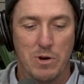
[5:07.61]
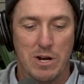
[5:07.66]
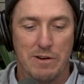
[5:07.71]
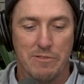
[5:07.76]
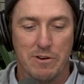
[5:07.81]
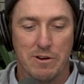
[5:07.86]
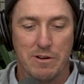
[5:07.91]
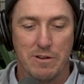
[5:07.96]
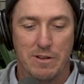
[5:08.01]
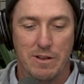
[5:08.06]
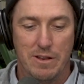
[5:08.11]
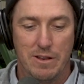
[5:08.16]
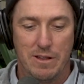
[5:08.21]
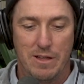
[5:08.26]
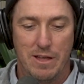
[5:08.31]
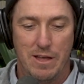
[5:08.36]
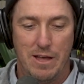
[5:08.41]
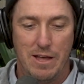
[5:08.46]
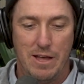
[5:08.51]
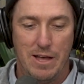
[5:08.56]
whatever,
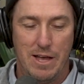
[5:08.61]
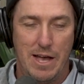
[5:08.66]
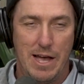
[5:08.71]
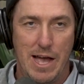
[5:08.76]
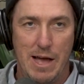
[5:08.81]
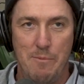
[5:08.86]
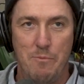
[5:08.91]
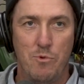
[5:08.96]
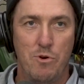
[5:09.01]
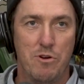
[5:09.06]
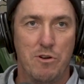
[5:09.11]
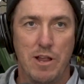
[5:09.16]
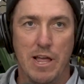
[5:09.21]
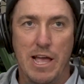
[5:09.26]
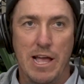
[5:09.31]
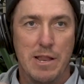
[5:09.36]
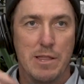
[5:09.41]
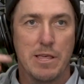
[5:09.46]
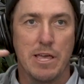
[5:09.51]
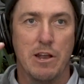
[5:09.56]
I'm wearing a
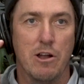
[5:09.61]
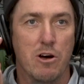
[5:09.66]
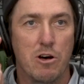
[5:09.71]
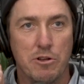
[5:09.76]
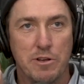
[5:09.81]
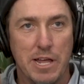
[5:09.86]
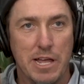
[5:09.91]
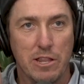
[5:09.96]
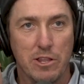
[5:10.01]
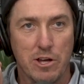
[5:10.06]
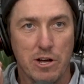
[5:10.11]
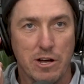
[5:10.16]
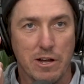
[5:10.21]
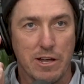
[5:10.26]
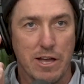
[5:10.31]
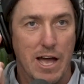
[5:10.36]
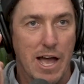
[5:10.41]
headset all day long.